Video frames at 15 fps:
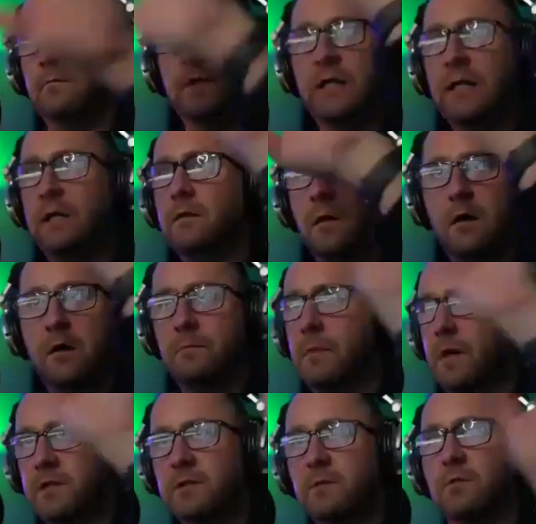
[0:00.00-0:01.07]
Elon
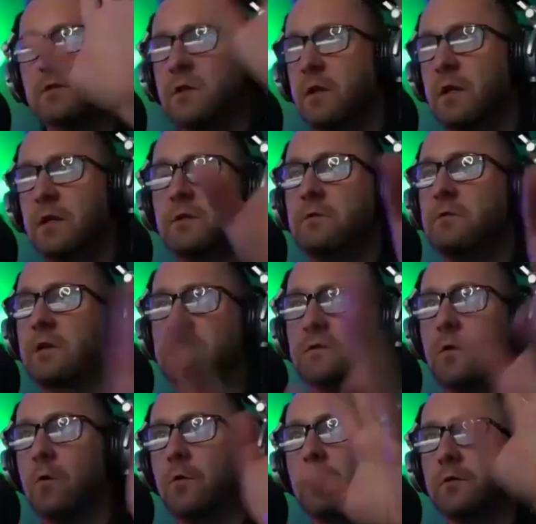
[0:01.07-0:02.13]
Musk was going to do this
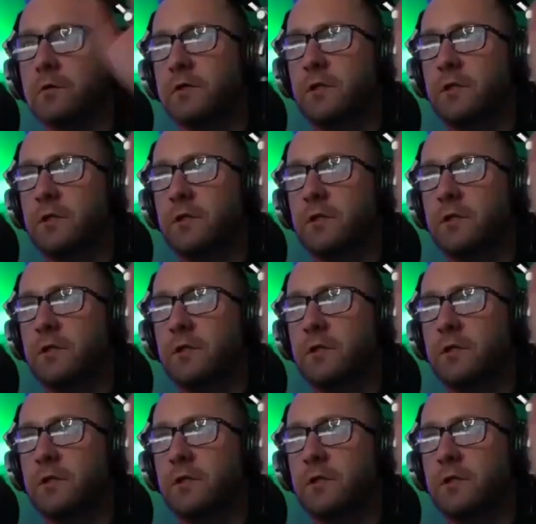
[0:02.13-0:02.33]
whole